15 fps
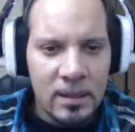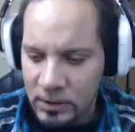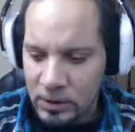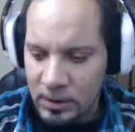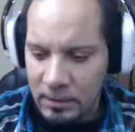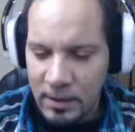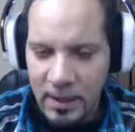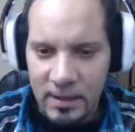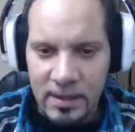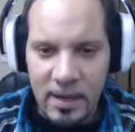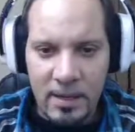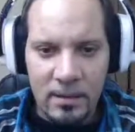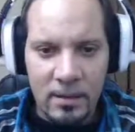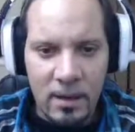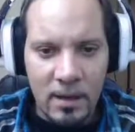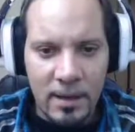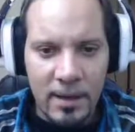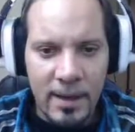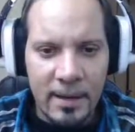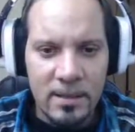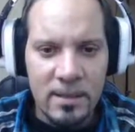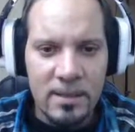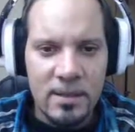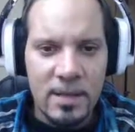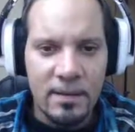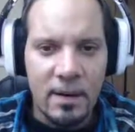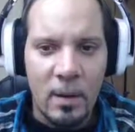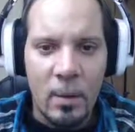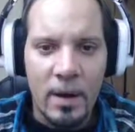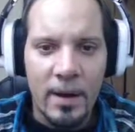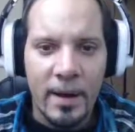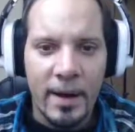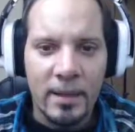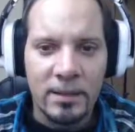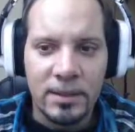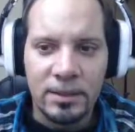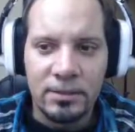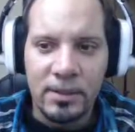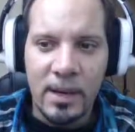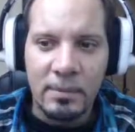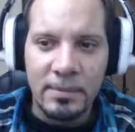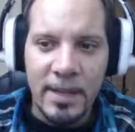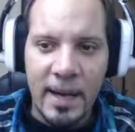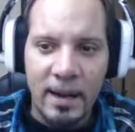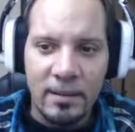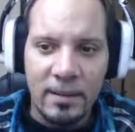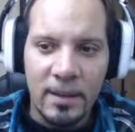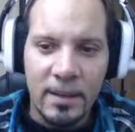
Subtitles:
So I'm going to take a look and actually see if I want to actually drop down